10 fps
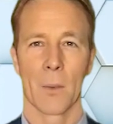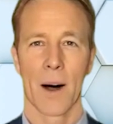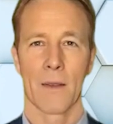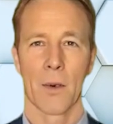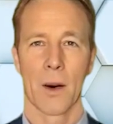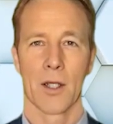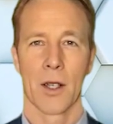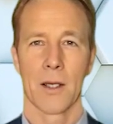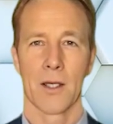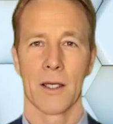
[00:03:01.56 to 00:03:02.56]
the way for
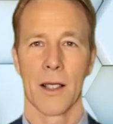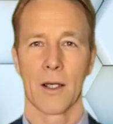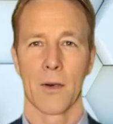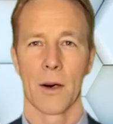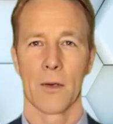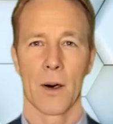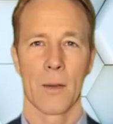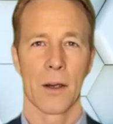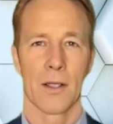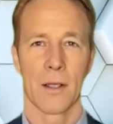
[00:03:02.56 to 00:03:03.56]
reaching a successful
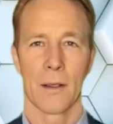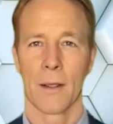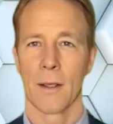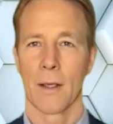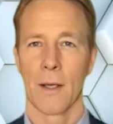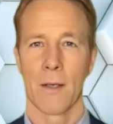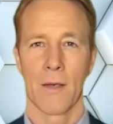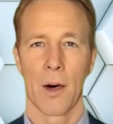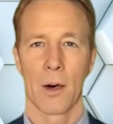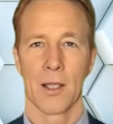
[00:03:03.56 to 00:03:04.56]
agreement.
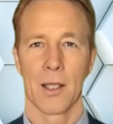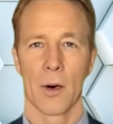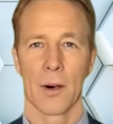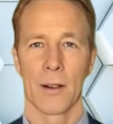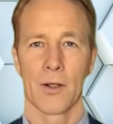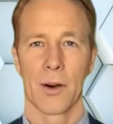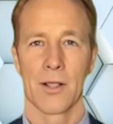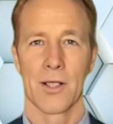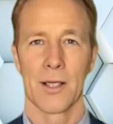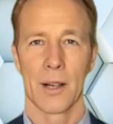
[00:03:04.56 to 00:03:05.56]
Focusing on
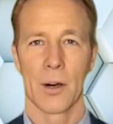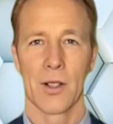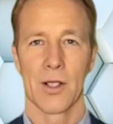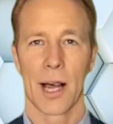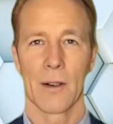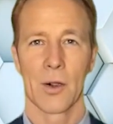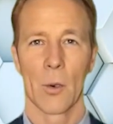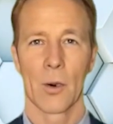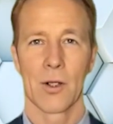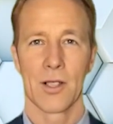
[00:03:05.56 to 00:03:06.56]
interests is a good step
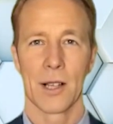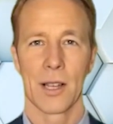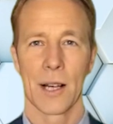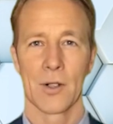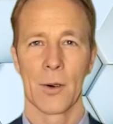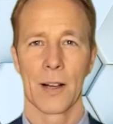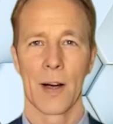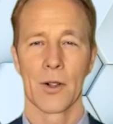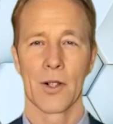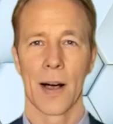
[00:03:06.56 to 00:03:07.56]
towards a successful
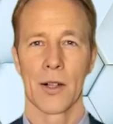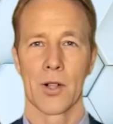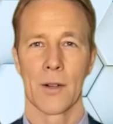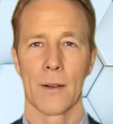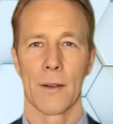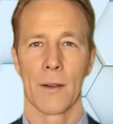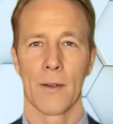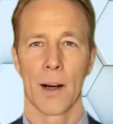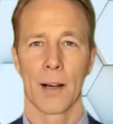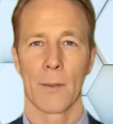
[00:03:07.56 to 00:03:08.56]
negotiation.
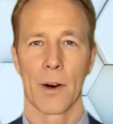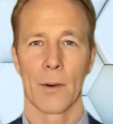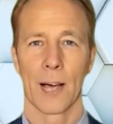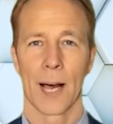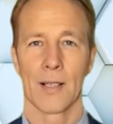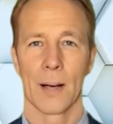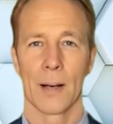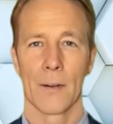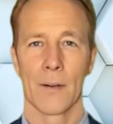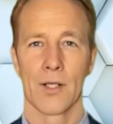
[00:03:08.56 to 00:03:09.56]
By communicating
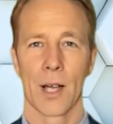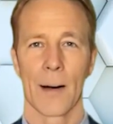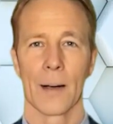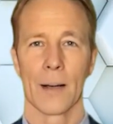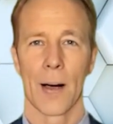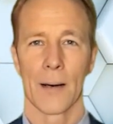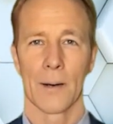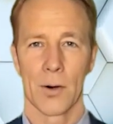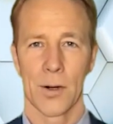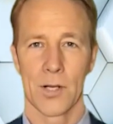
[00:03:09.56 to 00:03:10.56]
and understanding their
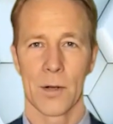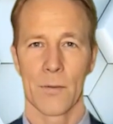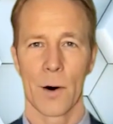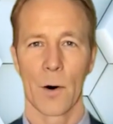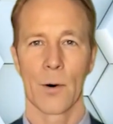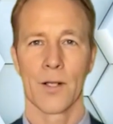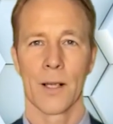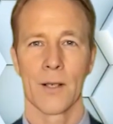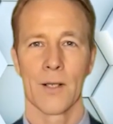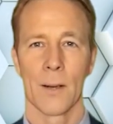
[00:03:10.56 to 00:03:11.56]
interests and
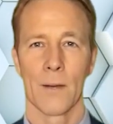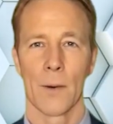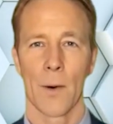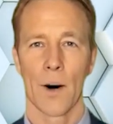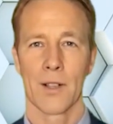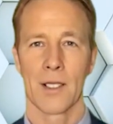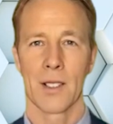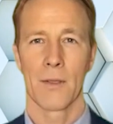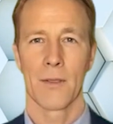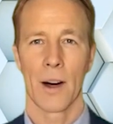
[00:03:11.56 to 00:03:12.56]
priorities, the parties
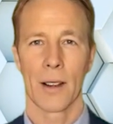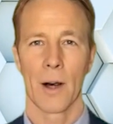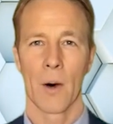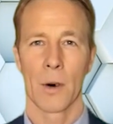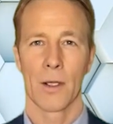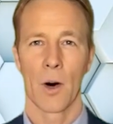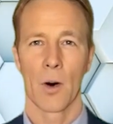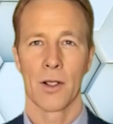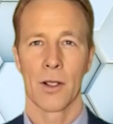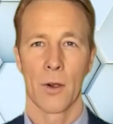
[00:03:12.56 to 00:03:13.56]
can find common
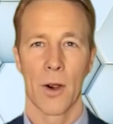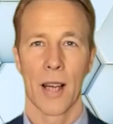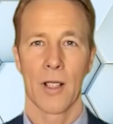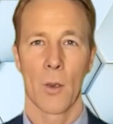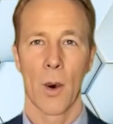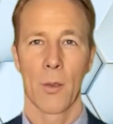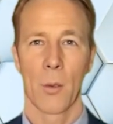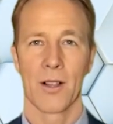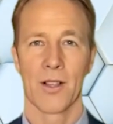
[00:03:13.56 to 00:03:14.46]
goals and create a win-win